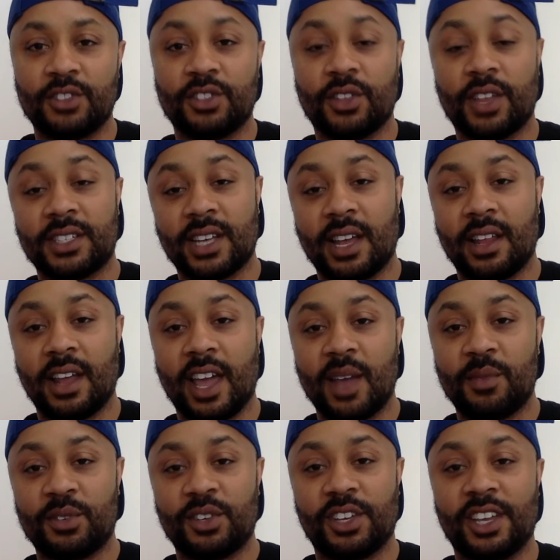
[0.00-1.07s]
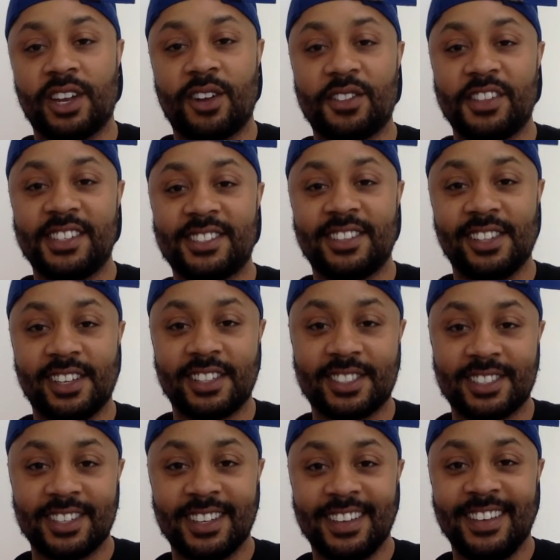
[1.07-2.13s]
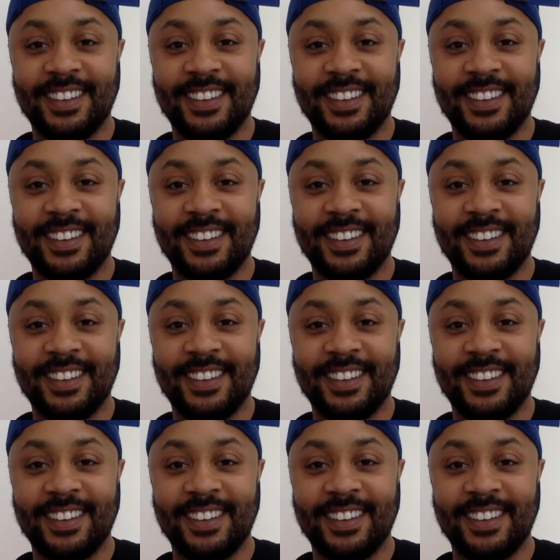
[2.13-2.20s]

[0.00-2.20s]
So that's how they're able to get on these lists